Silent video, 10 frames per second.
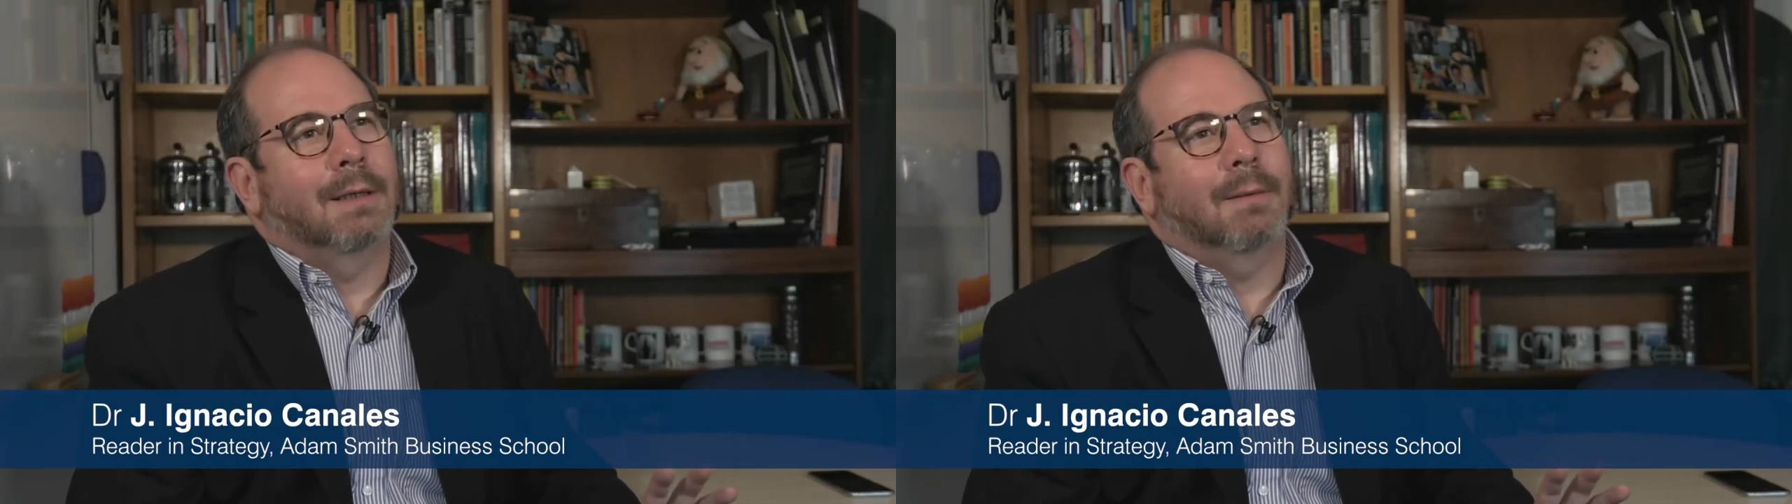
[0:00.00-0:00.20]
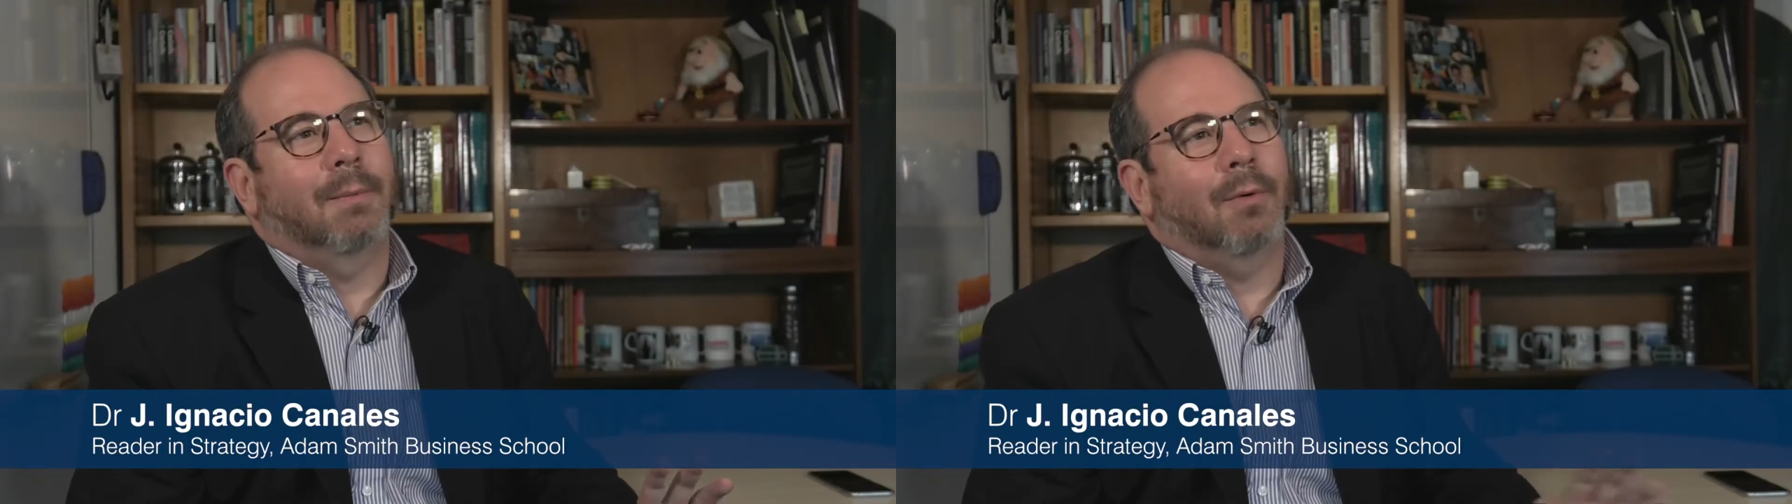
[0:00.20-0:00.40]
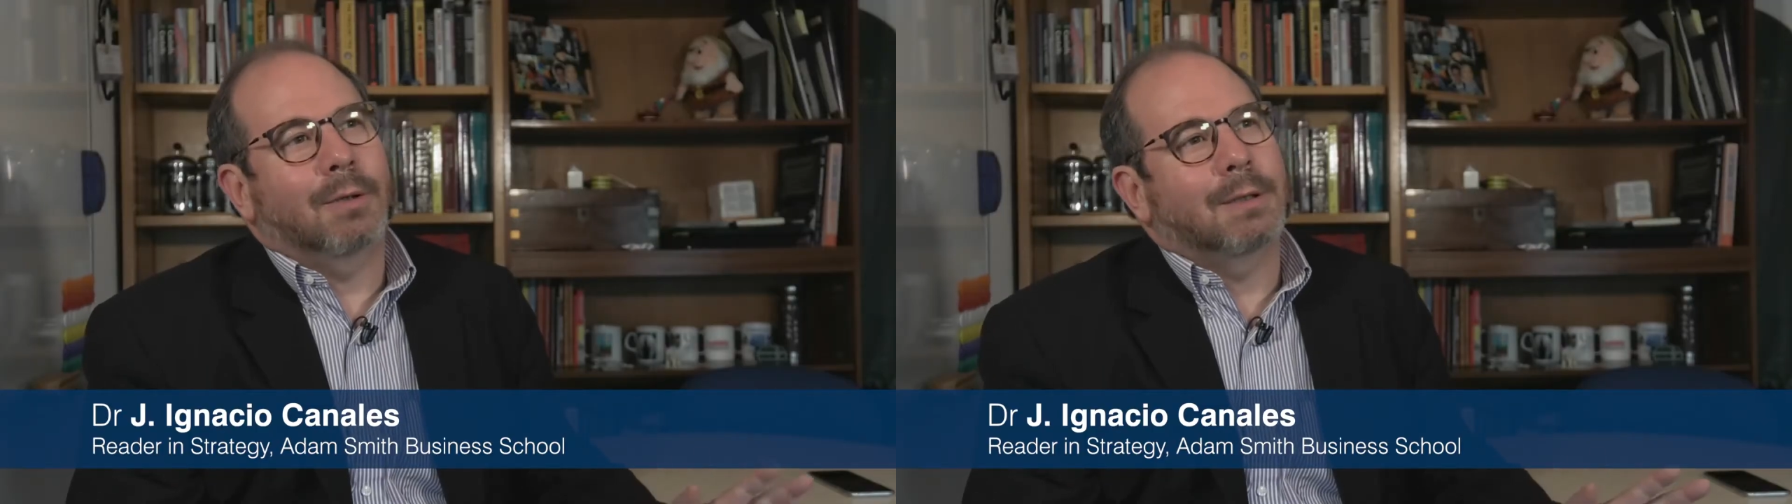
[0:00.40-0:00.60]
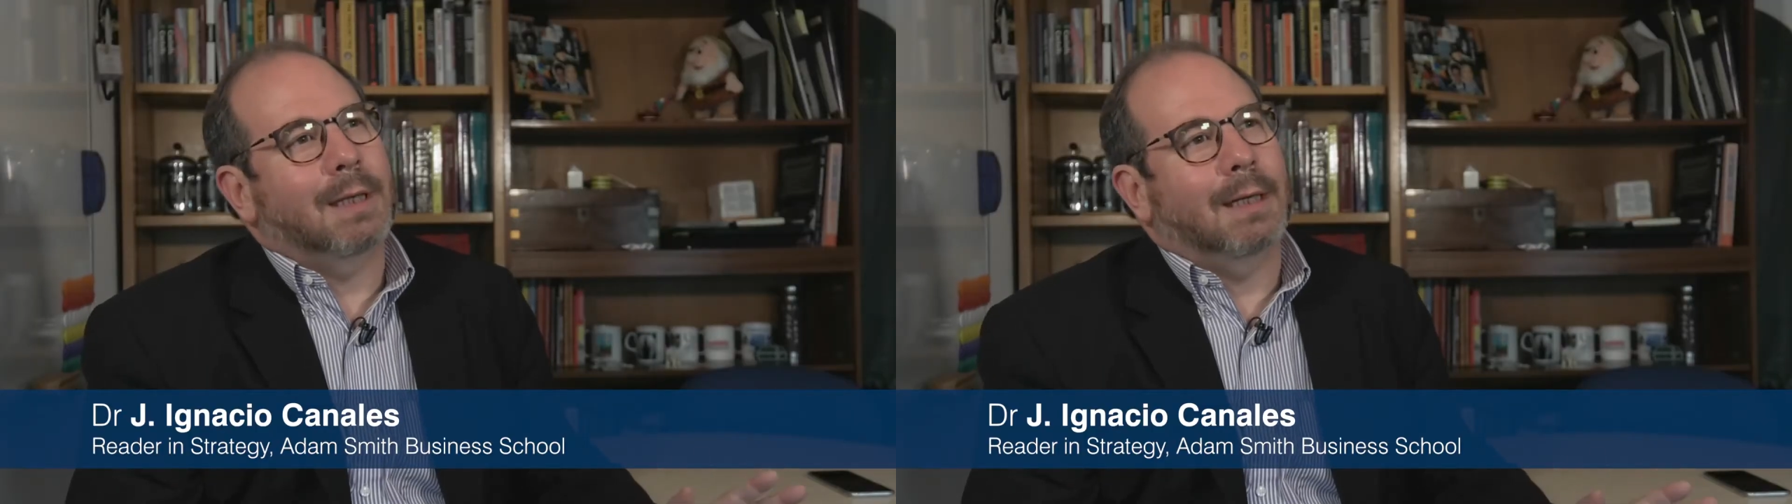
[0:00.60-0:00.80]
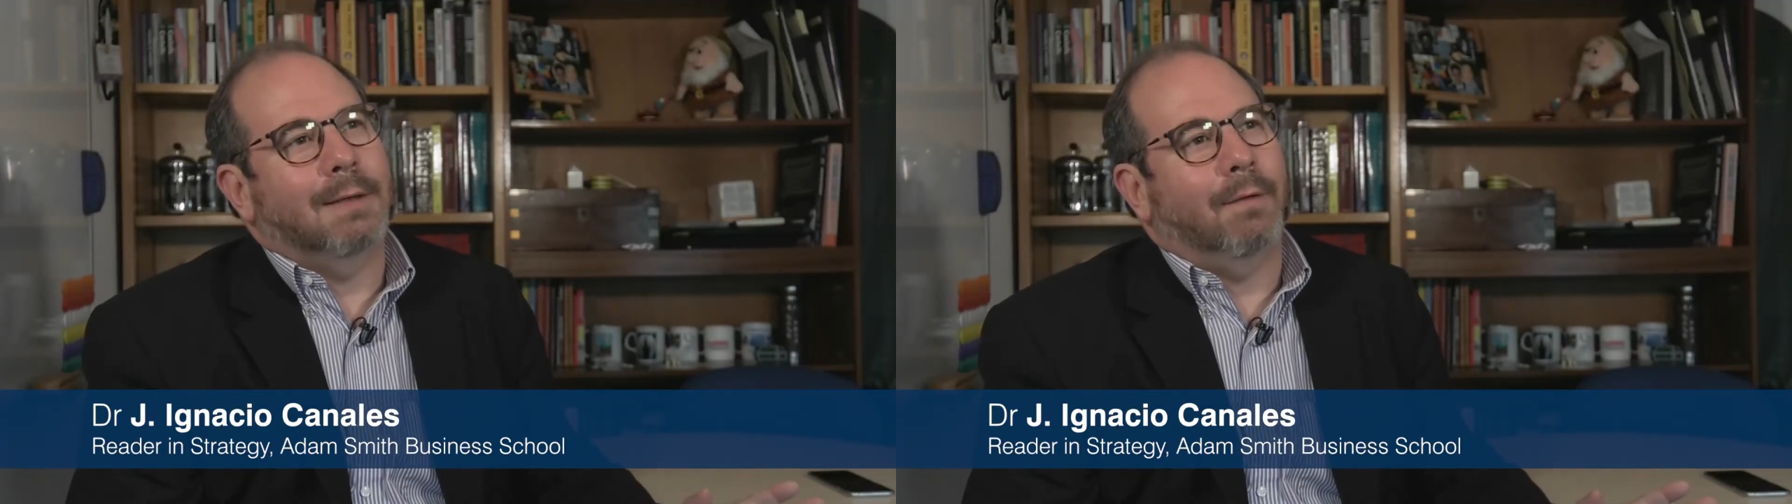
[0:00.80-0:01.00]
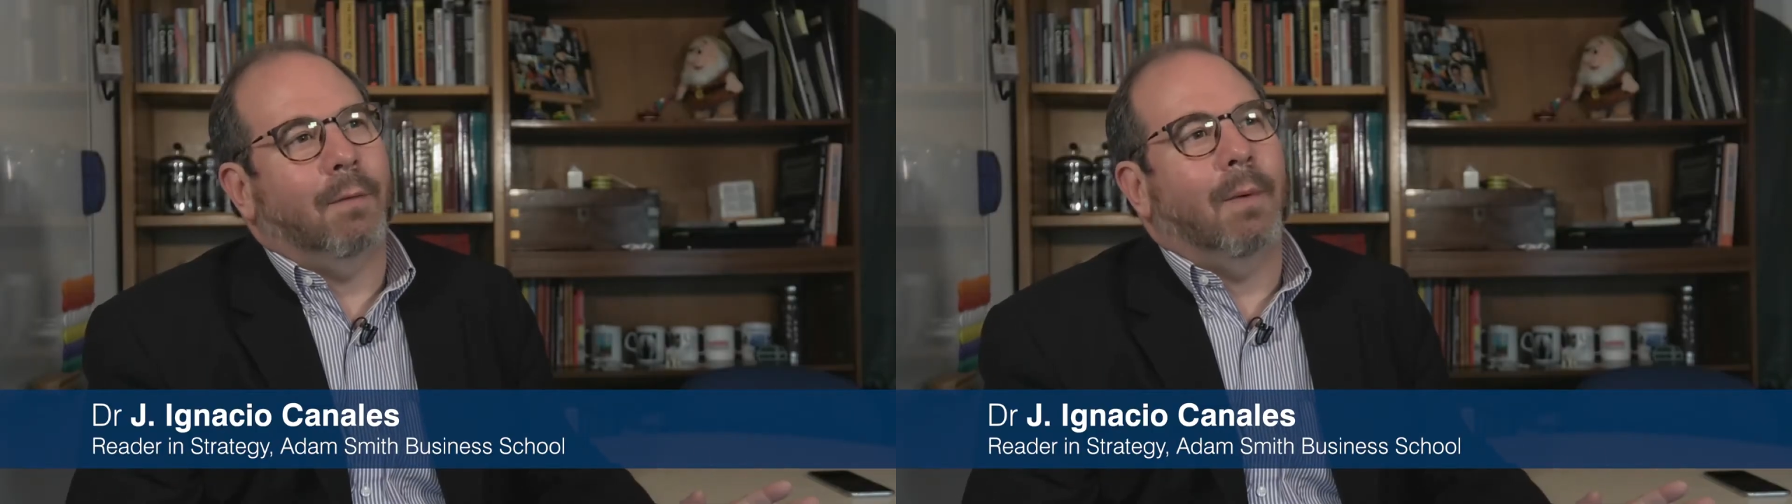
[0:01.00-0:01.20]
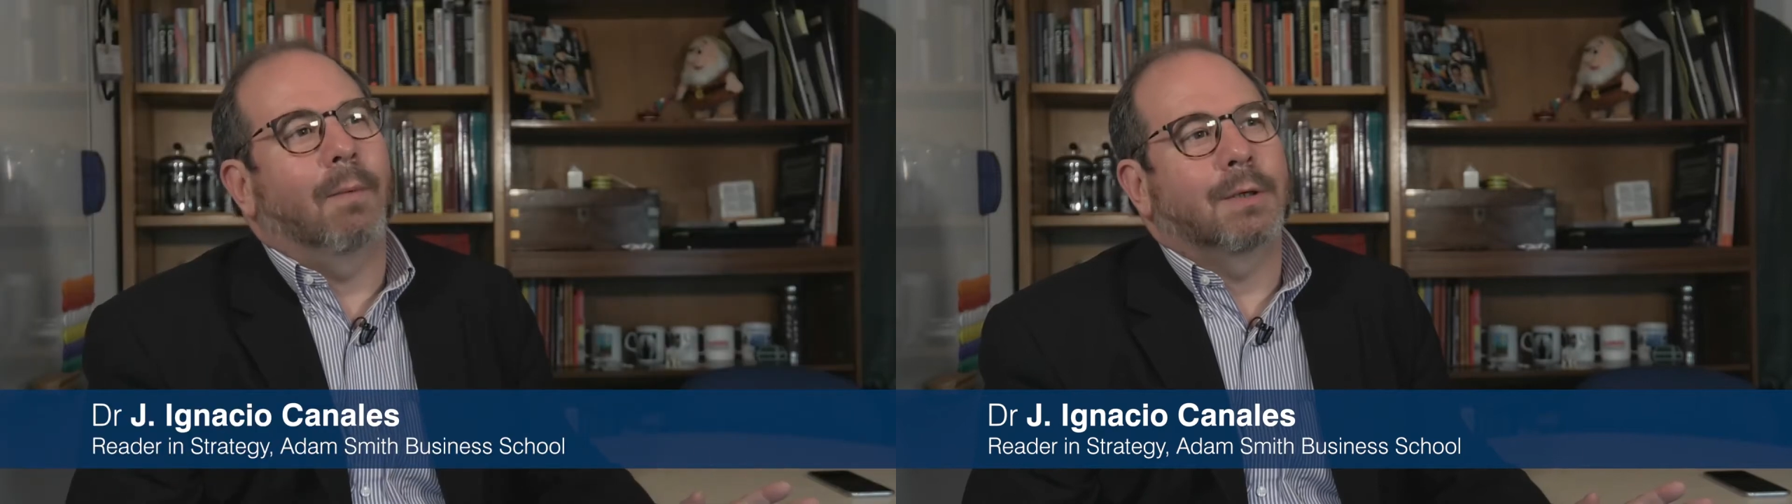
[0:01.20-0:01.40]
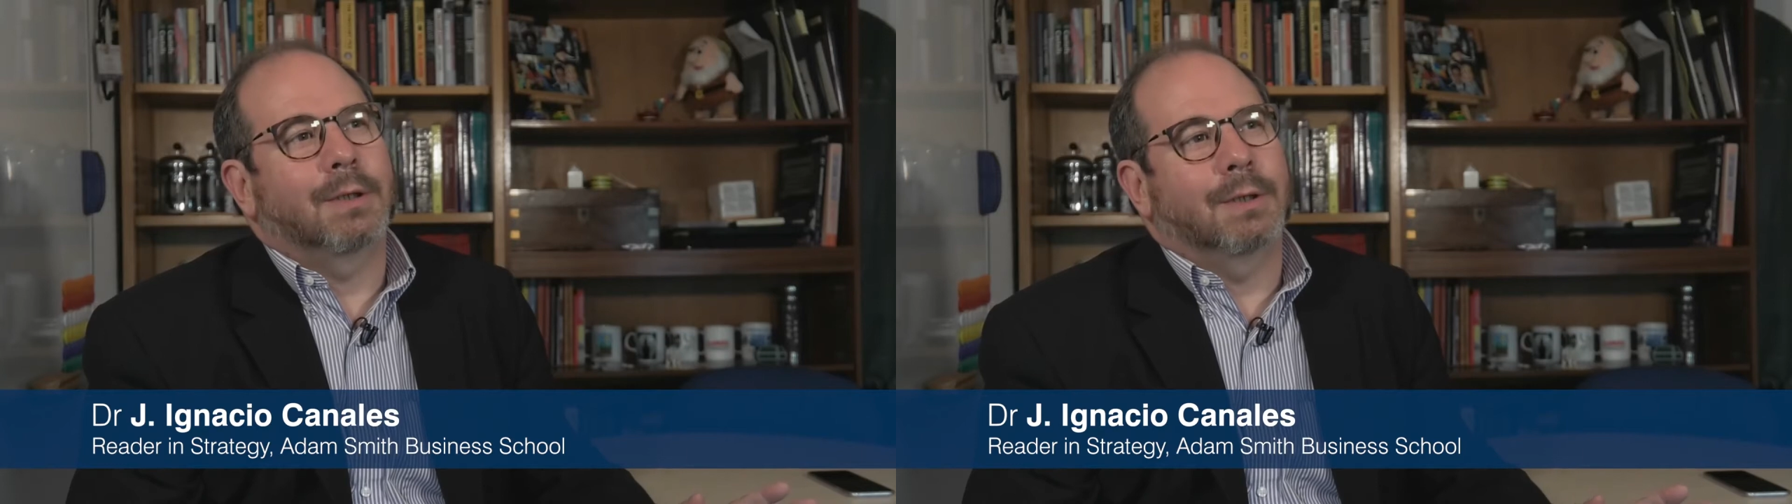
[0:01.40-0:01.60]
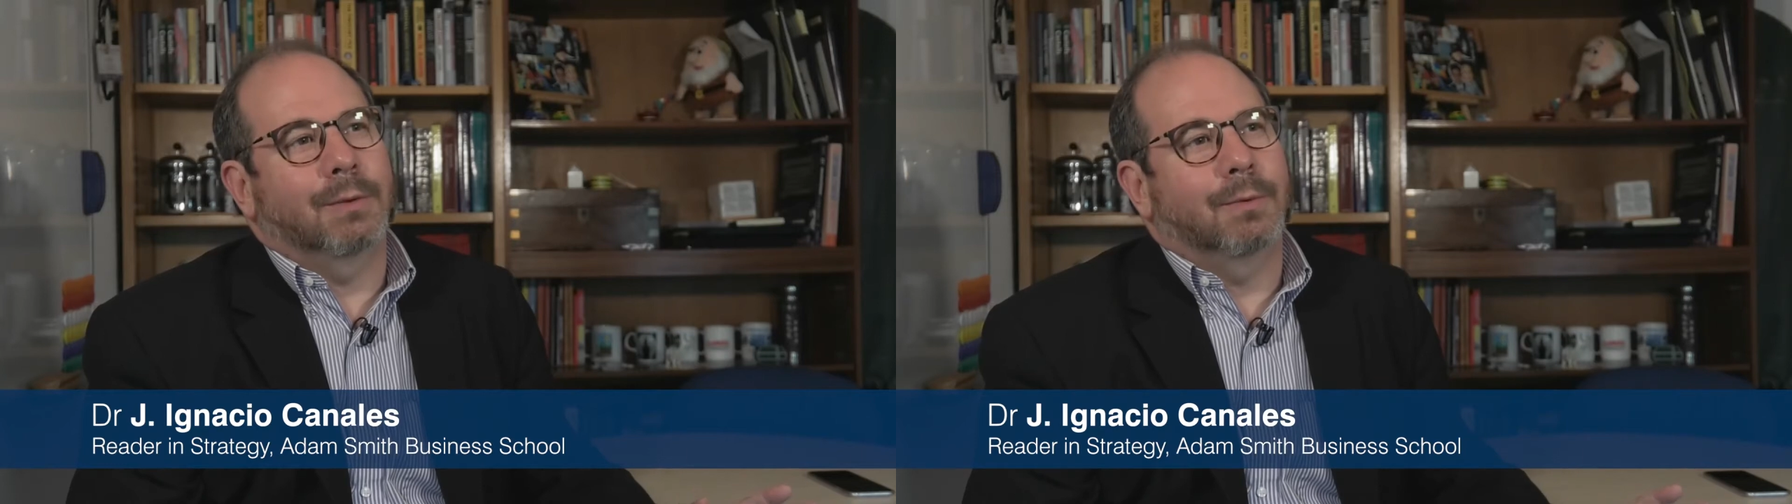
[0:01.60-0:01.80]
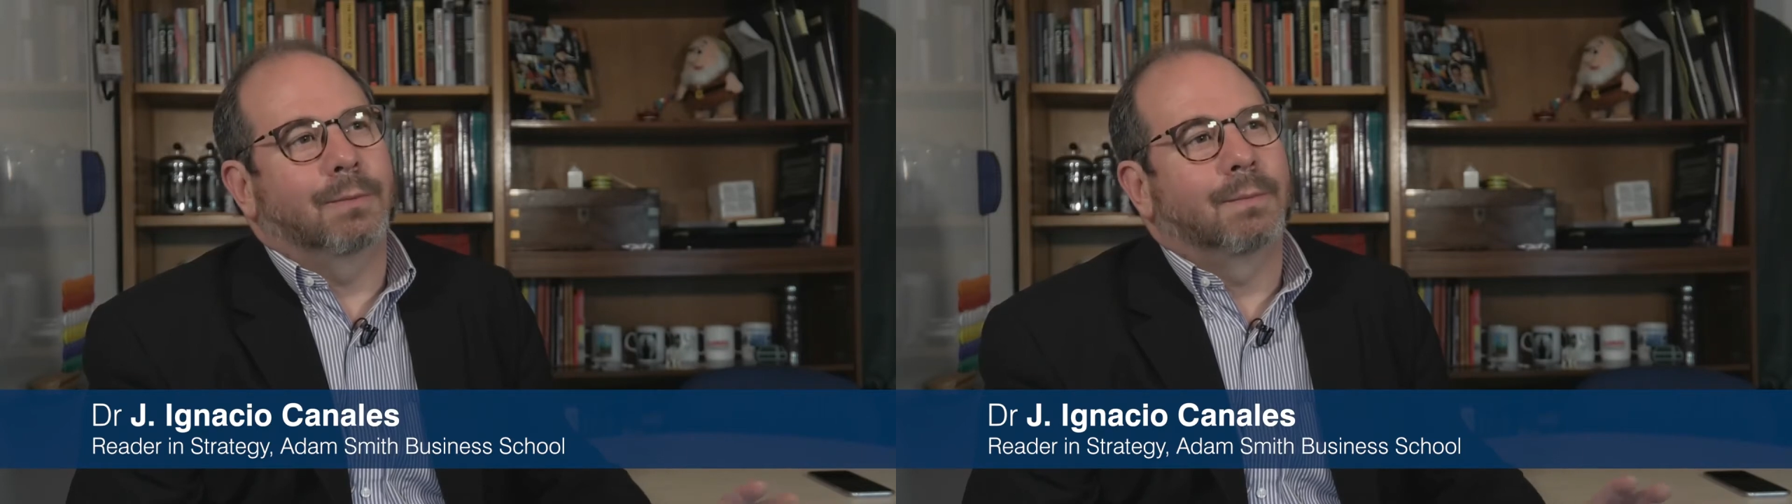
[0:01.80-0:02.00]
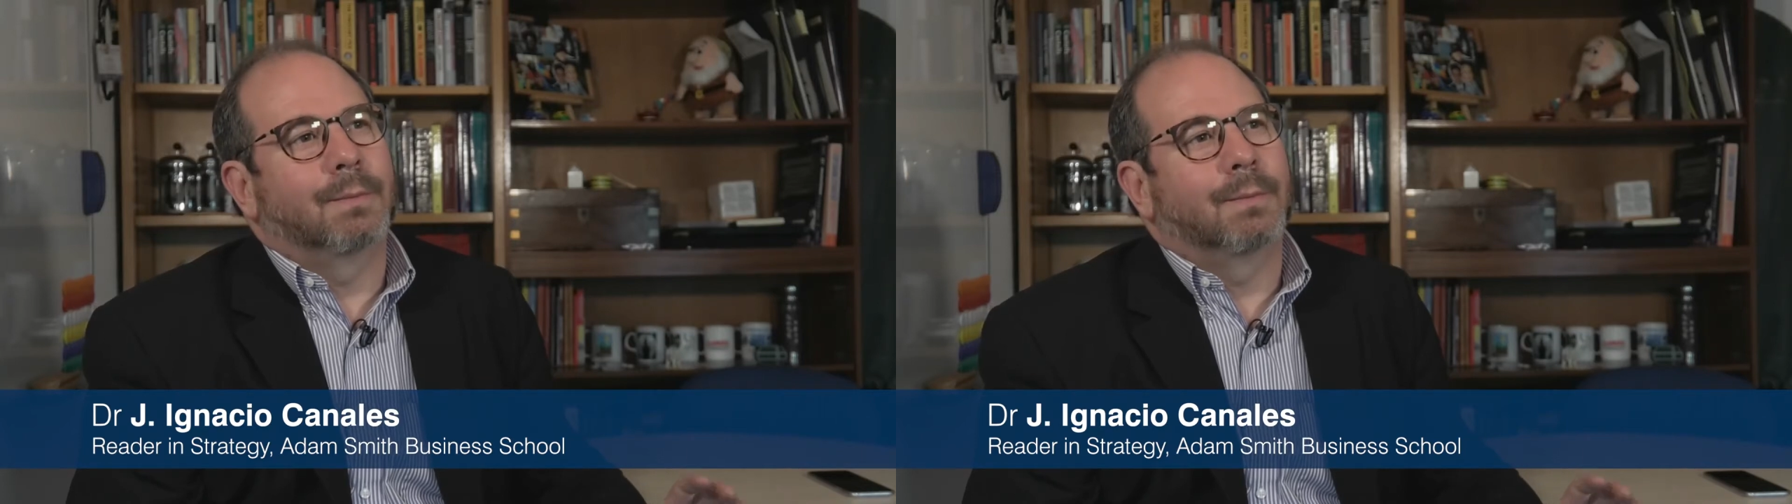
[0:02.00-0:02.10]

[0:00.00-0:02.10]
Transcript: the boss tells everyone what to do.